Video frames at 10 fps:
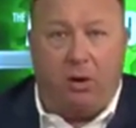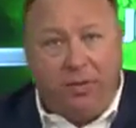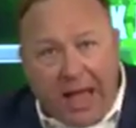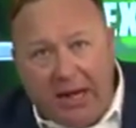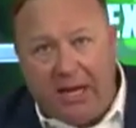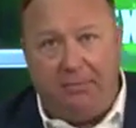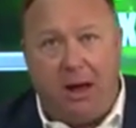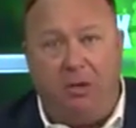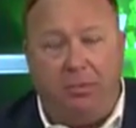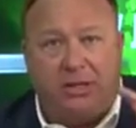or that
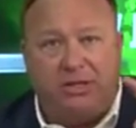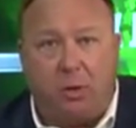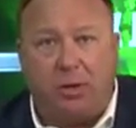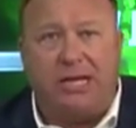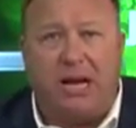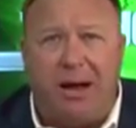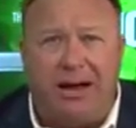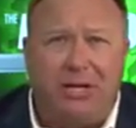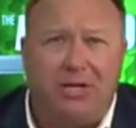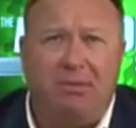email and putting stories out
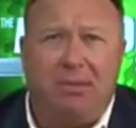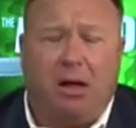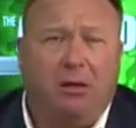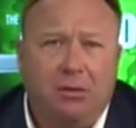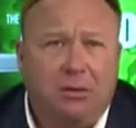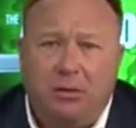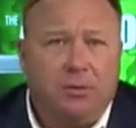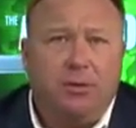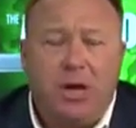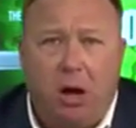about each email.
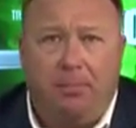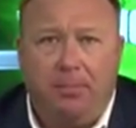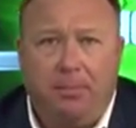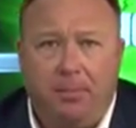No.